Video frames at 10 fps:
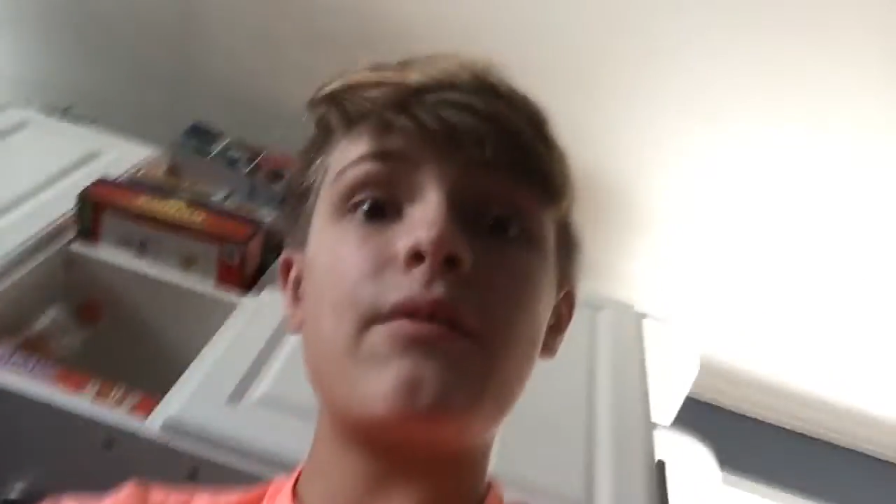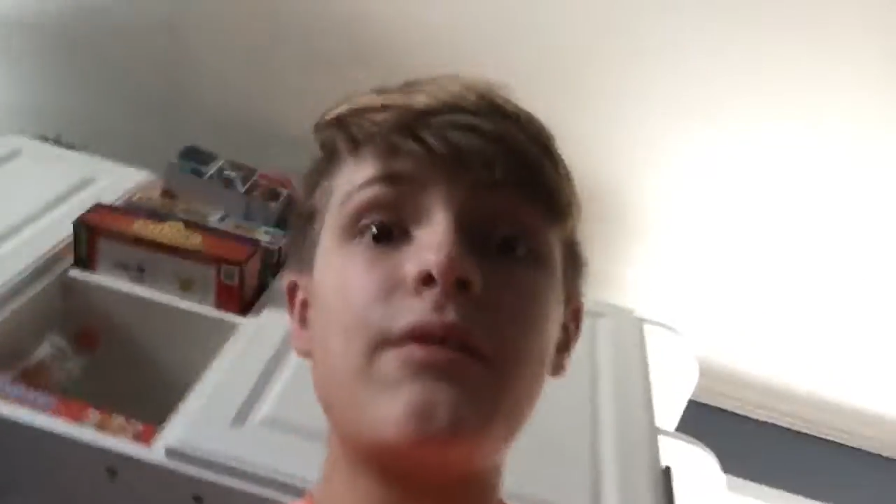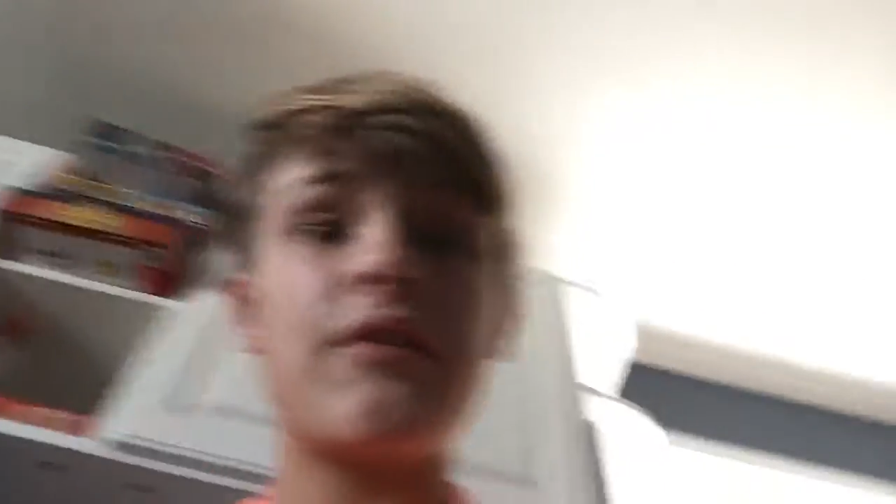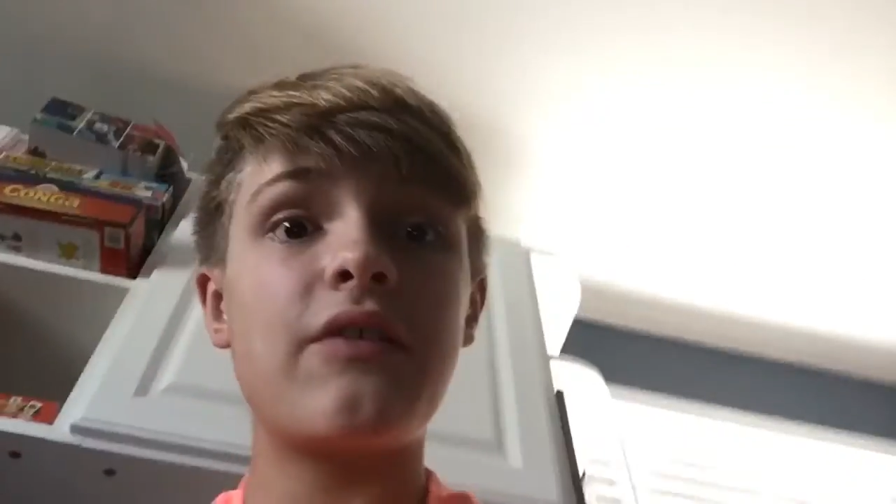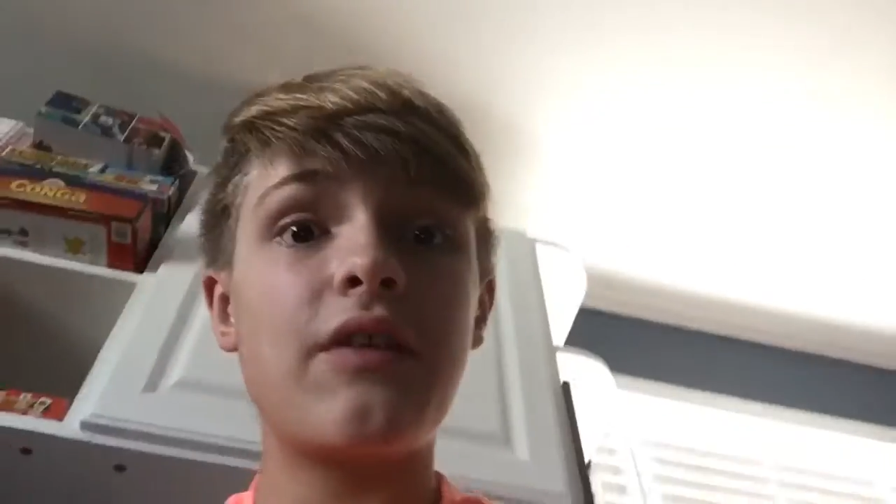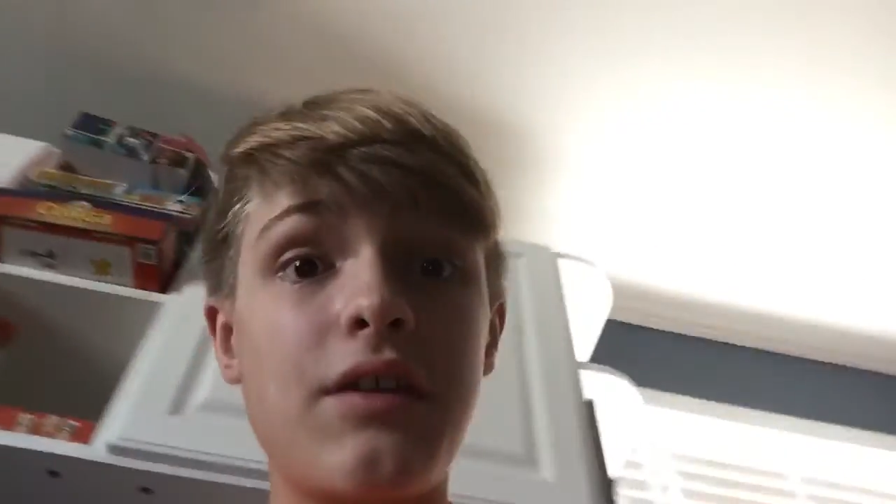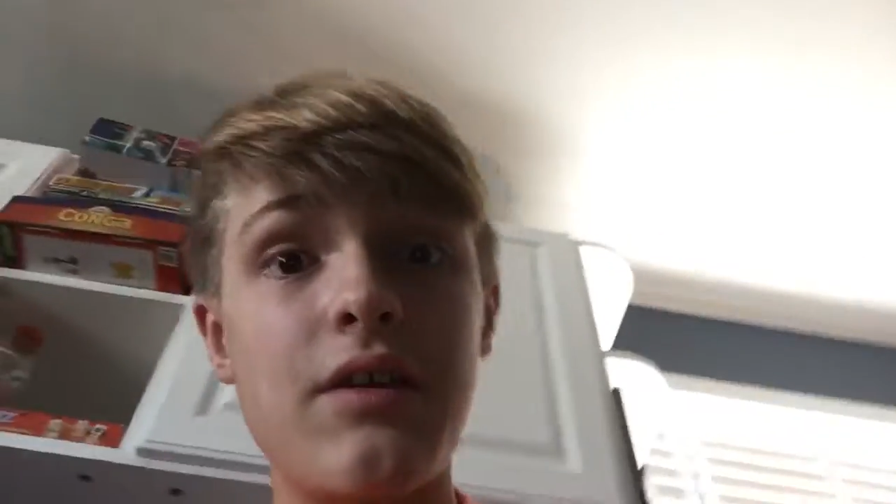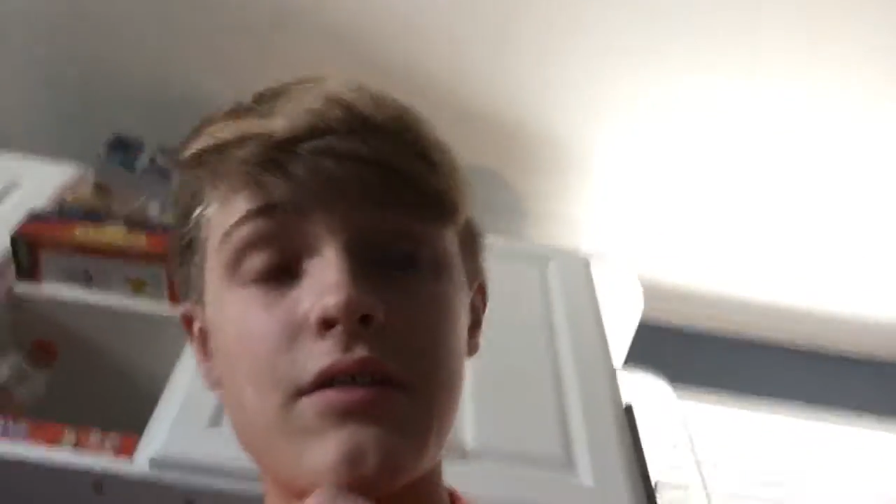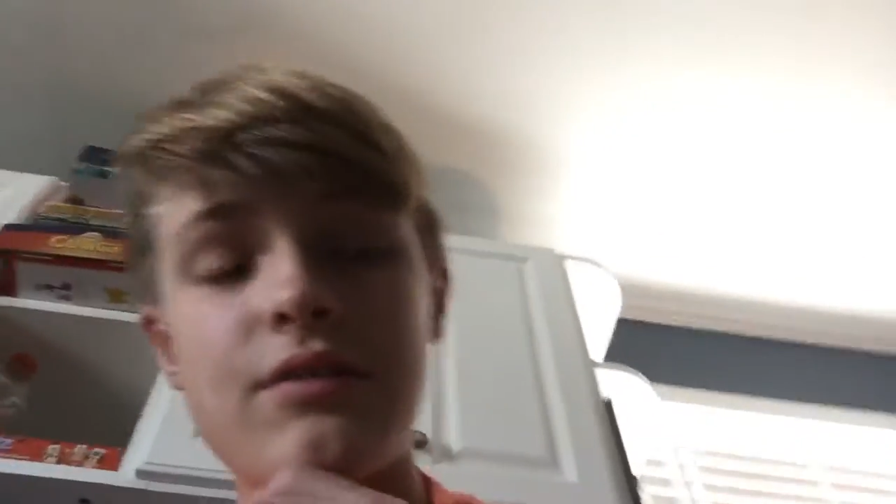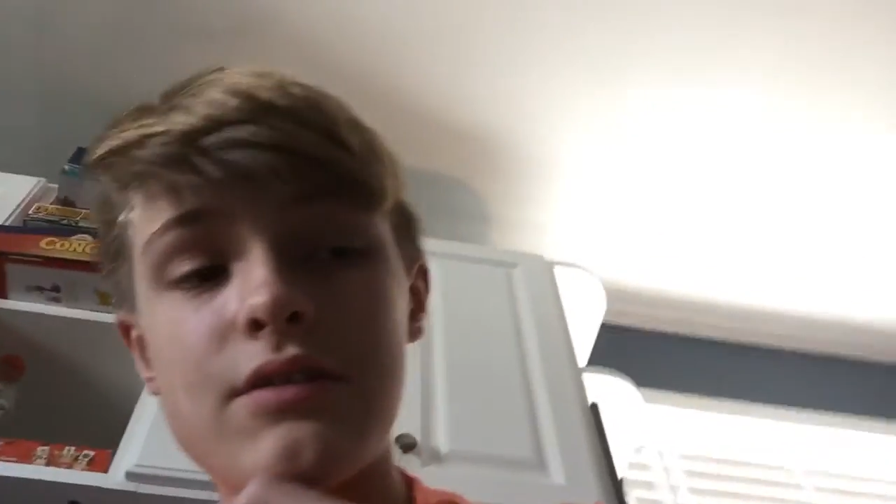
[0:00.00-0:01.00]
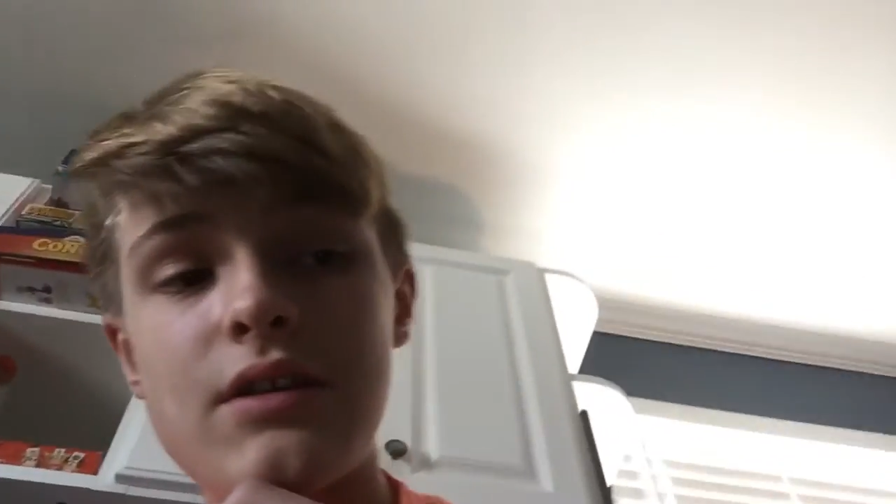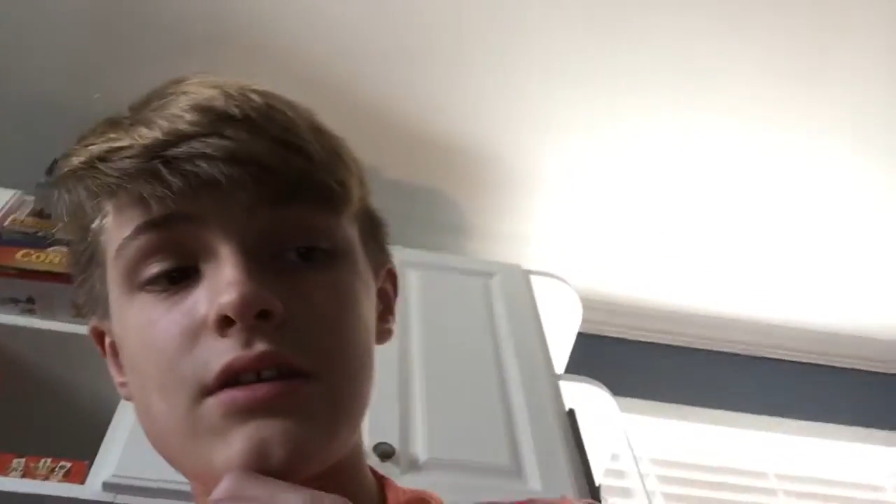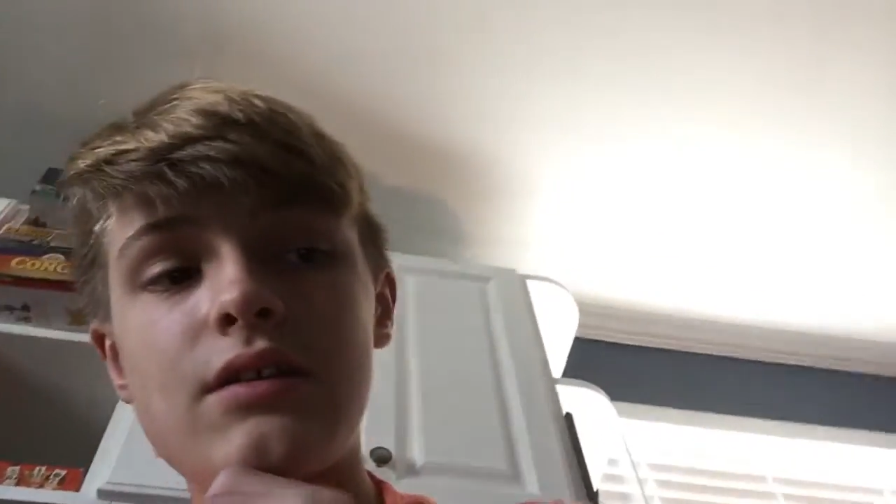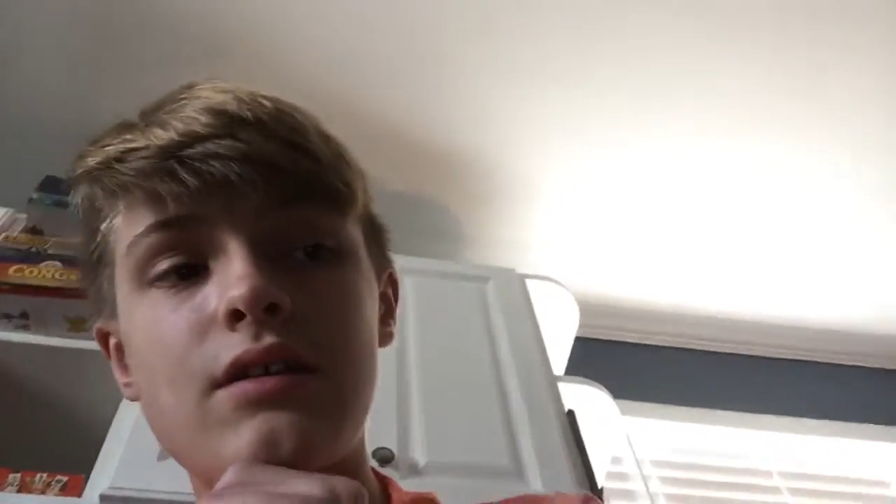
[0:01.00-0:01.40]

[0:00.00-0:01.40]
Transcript: I was sick yesterday.